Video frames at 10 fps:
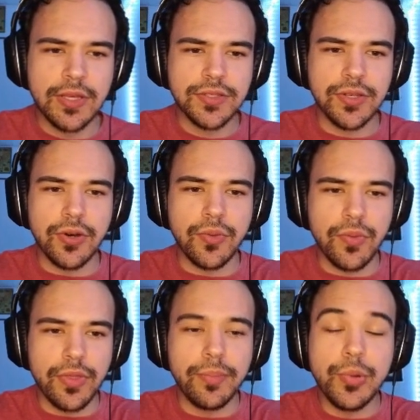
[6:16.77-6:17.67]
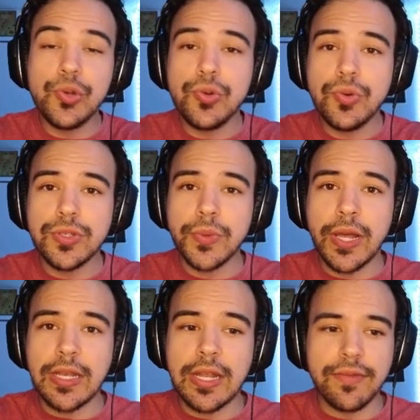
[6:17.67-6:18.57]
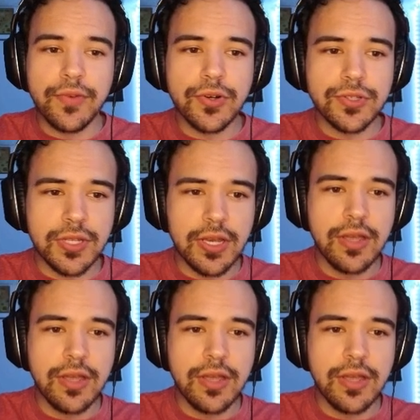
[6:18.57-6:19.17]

So the blue is what I did at first,